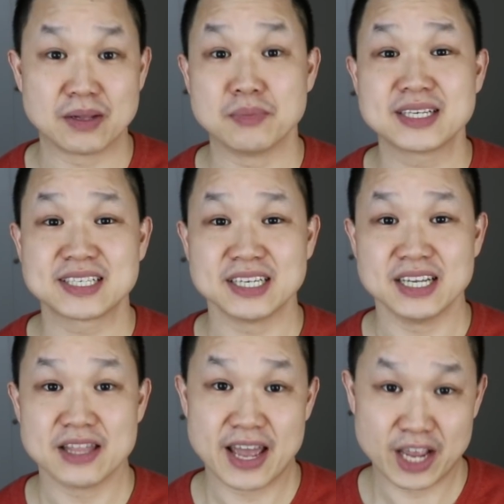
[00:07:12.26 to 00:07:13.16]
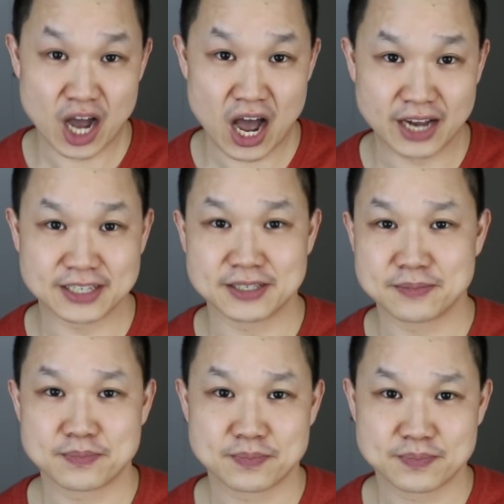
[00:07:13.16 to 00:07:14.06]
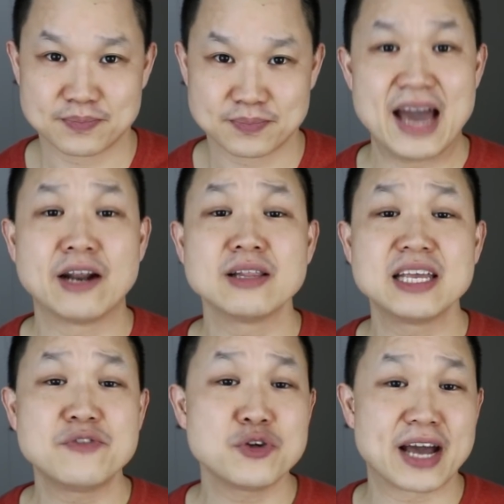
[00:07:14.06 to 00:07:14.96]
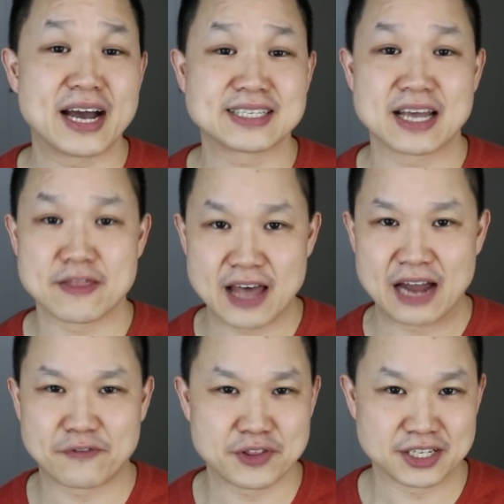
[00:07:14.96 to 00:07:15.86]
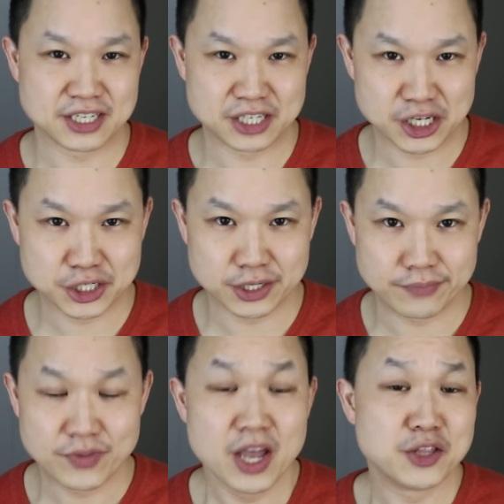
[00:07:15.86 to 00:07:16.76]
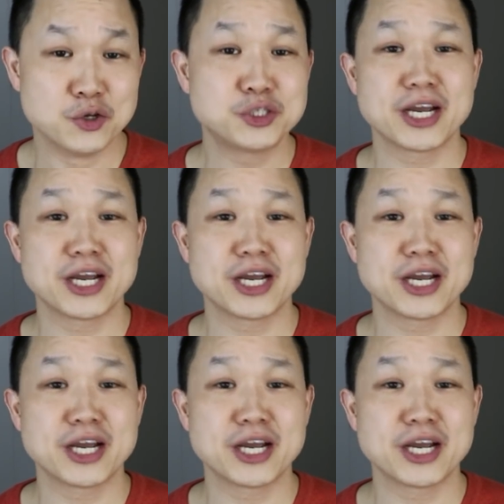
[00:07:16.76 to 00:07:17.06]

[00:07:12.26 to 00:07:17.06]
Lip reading: and publicity they got. And I'll leave you guys at that for this edition. Do